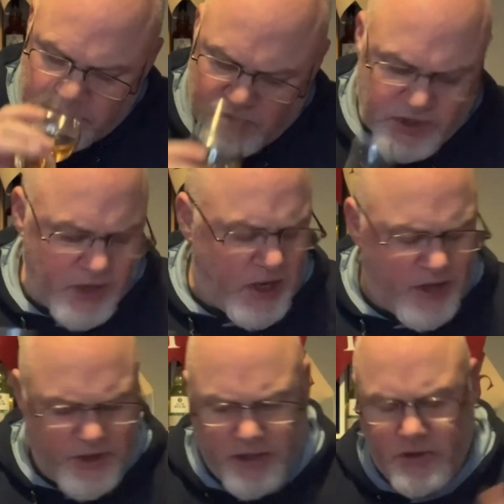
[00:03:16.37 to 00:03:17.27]
Okay, at
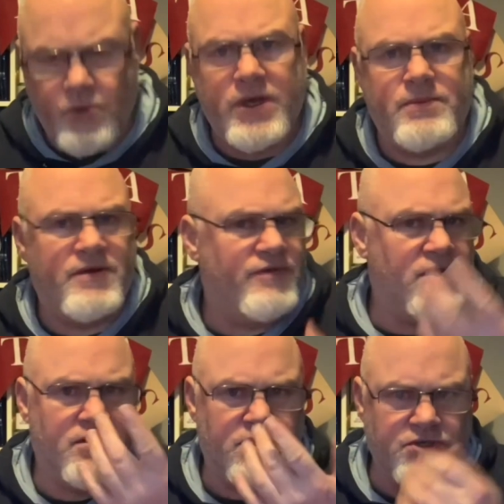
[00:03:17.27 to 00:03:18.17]
that low
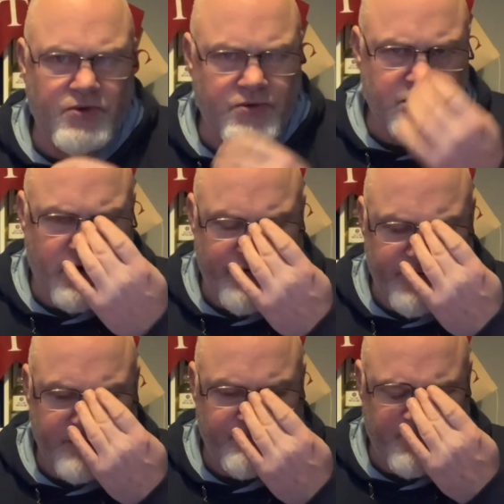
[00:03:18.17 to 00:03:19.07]
ABV, there's no sort of
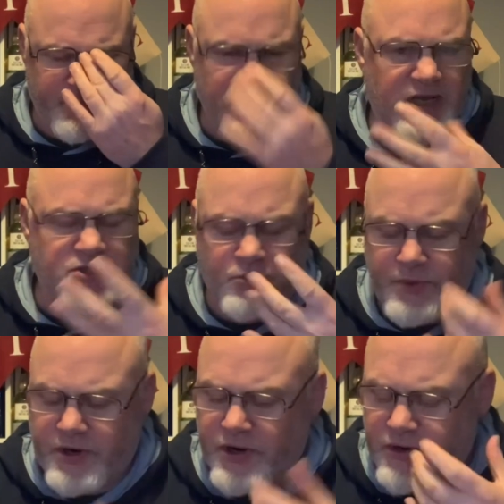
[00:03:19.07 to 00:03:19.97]
nasal
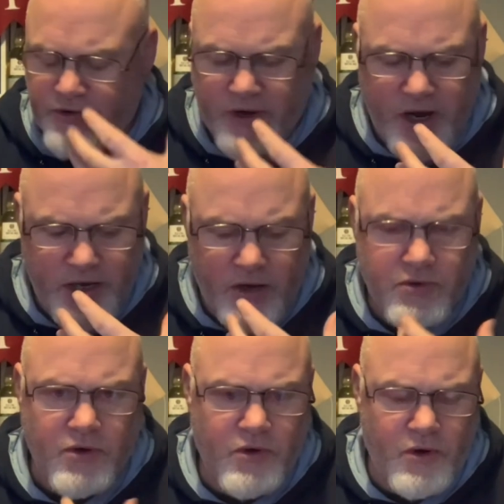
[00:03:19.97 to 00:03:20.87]
burn or high
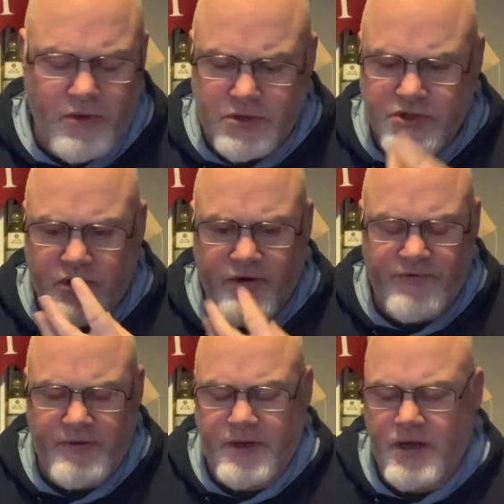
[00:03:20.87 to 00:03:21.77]
alcohol sort of
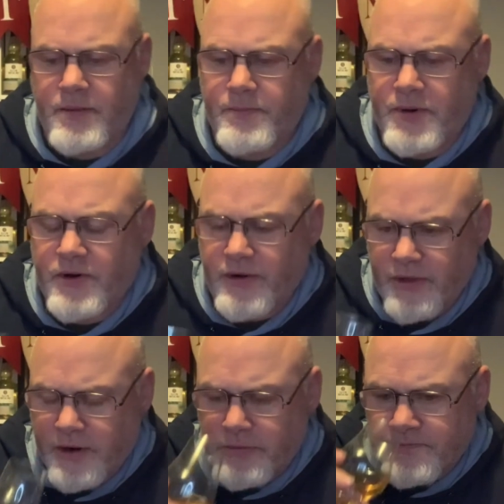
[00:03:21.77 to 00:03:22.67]
burn there.